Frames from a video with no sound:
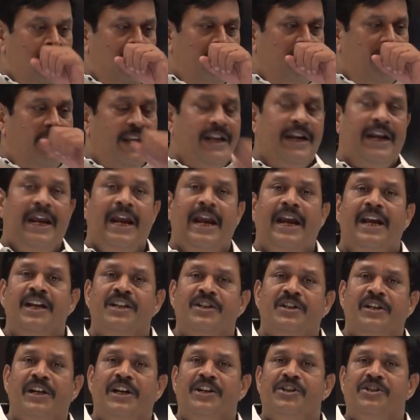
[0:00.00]
where A
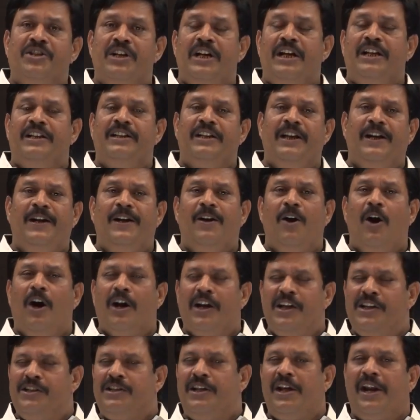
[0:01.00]
is the edge length and
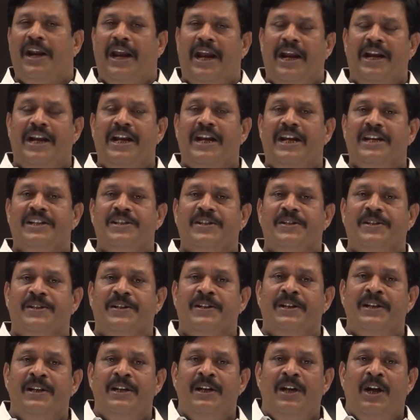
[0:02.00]
R is the radius
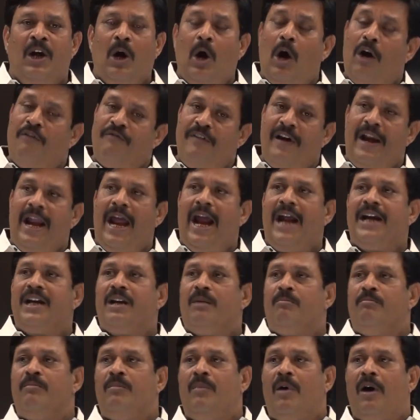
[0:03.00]
of an
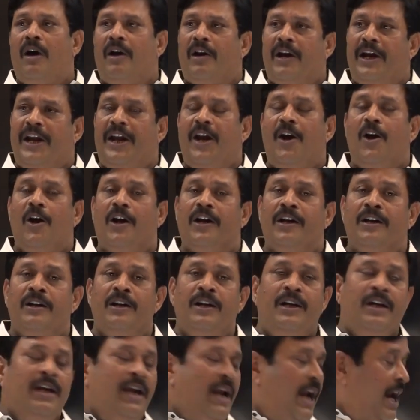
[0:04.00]
atom or ion,
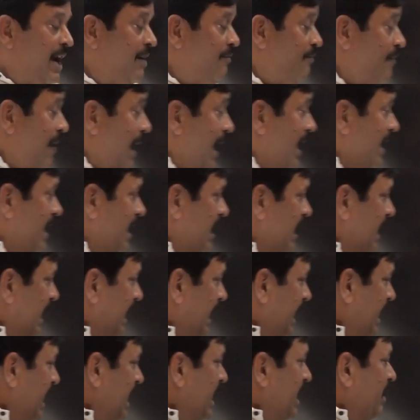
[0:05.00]
and
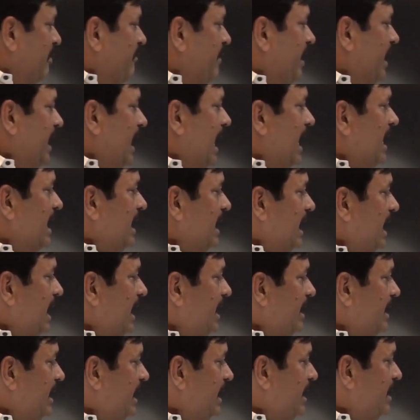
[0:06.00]
finally we
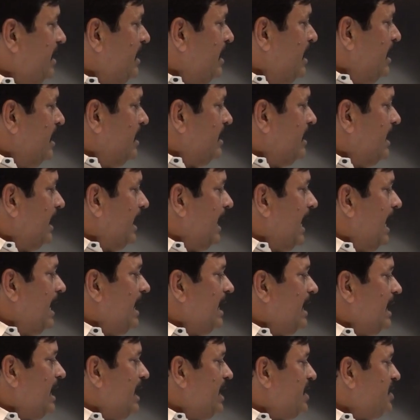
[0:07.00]
calculated the
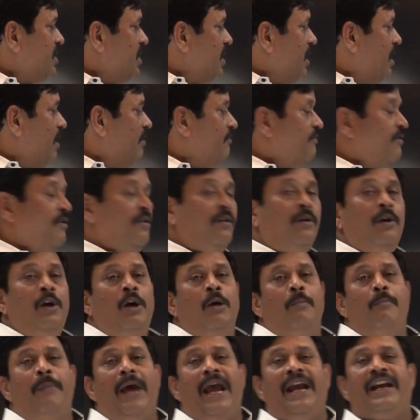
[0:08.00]
calculation of
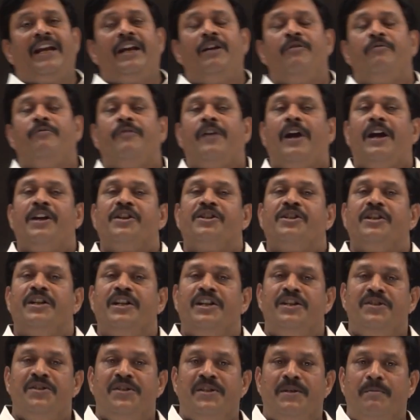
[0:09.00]
packing fraction
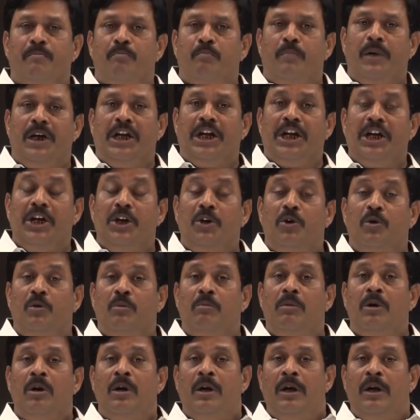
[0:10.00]
in simple
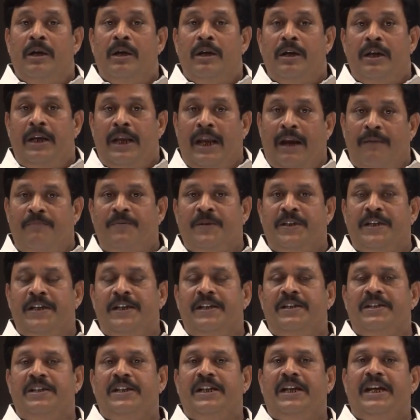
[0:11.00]
cube,
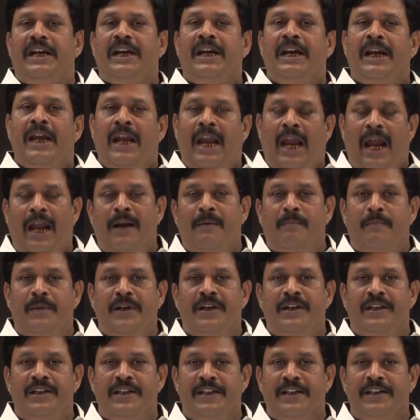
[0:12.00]
FCC and
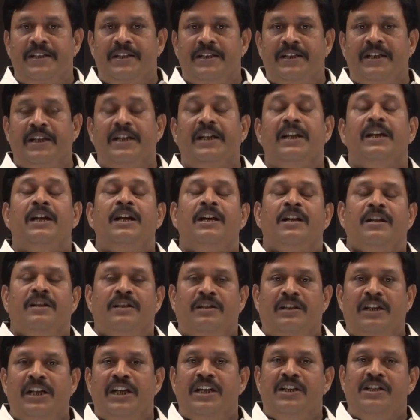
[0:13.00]
BCC.
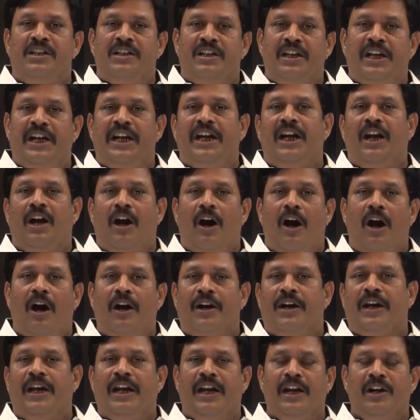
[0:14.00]
These three
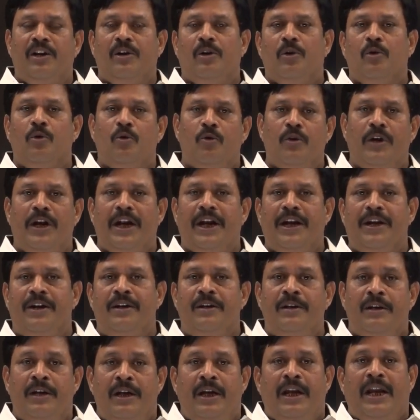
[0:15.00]
are
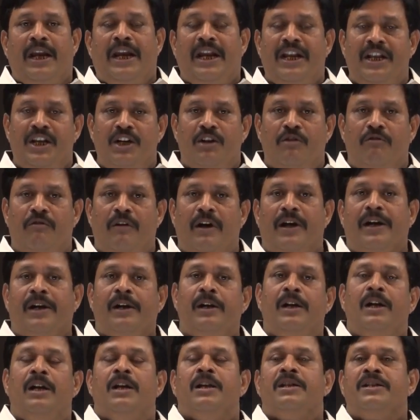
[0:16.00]
included in your
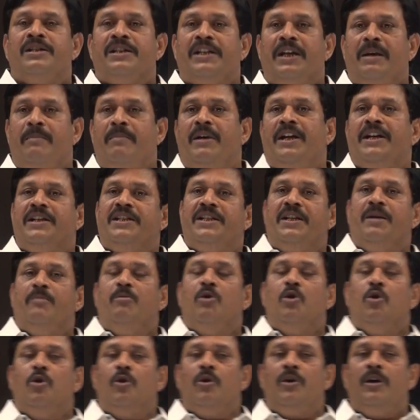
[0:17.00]
CBSE
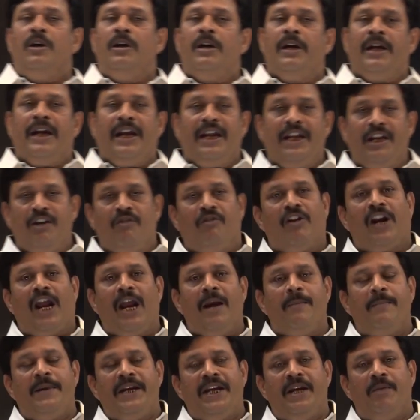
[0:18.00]
board, in your
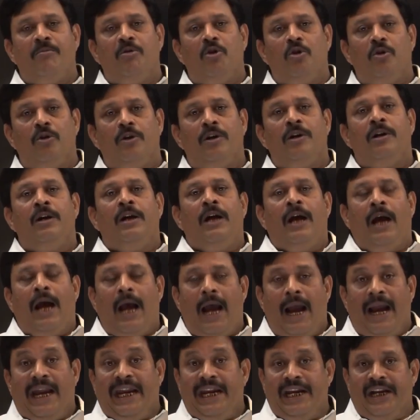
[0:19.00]
IPE board,
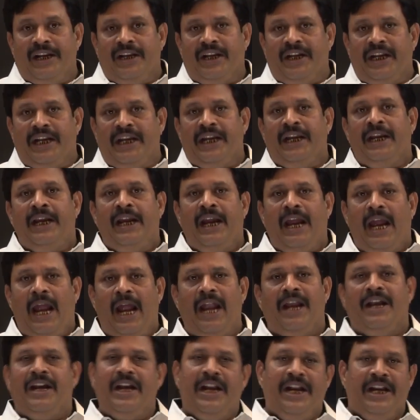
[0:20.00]
IIT
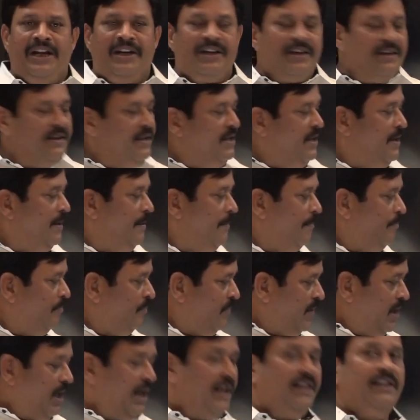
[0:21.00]
and NEET.
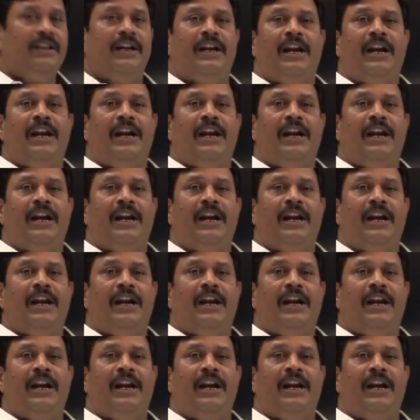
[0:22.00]
In the